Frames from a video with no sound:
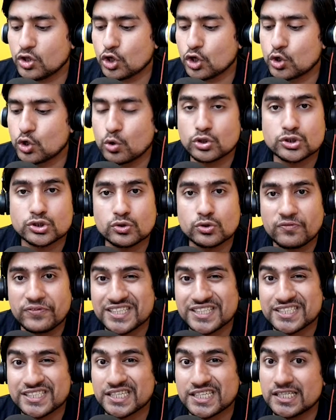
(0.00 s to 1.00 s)
cost to
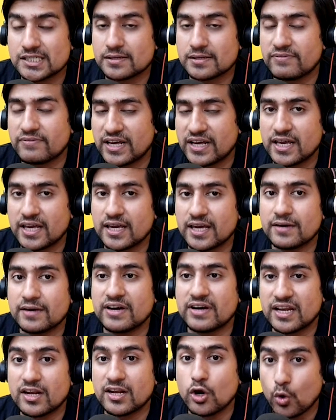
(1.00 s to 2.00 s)
fix is very
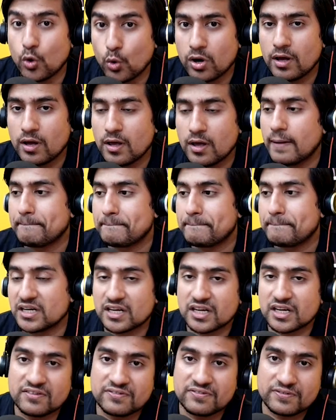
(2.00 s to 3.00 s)
very low.
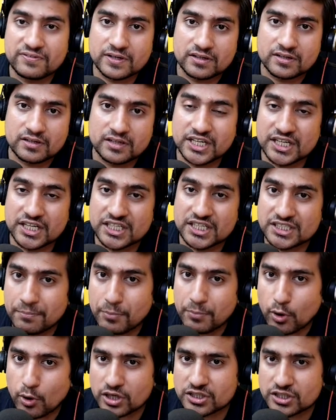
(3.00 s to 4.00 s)
But if uh, it is in
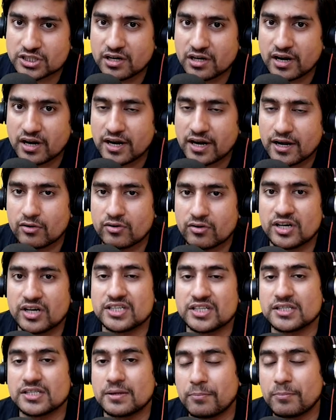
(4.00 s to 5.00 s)
production right now, it
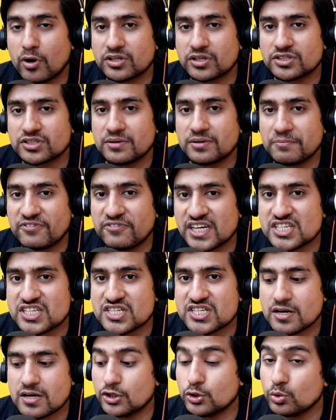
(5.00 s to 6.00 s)
is in production
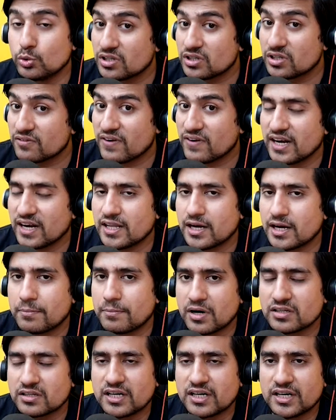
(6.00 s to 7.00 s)
phase, user find that
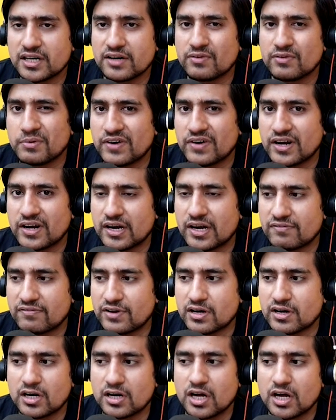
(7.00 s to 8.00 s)
bug, then it will be very
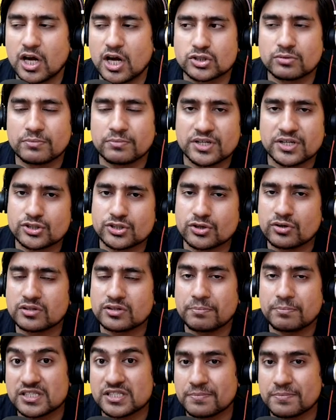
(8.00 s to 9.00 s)
difficult. So make sure
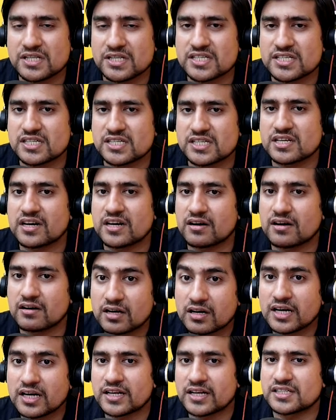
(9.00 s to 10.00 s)
the principle says that
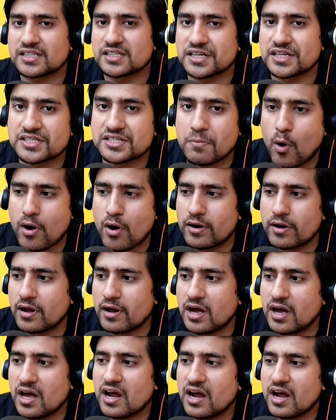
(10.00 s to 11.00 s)
early testing is
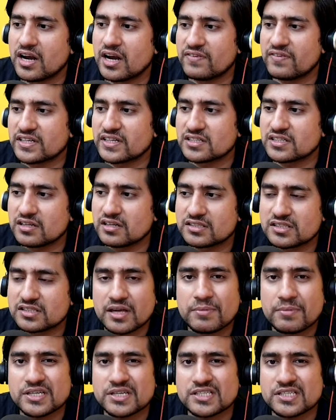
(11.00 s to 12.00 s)
important. Defect
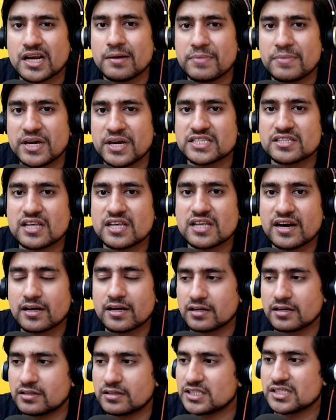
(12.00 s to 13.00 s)
clustering basically means that
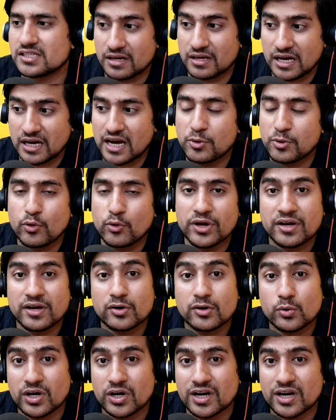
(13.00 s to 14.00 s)
this, I'm going
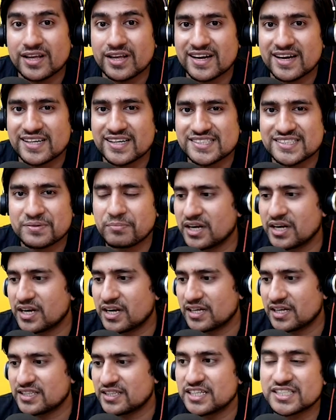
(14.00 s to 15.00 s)
quickly guys, but
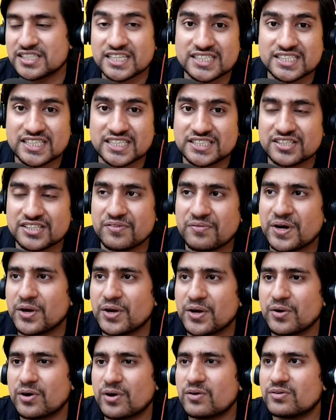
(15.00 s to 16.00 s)
there is extensive
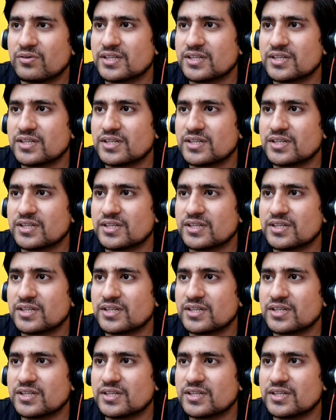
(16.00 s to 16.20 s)
video around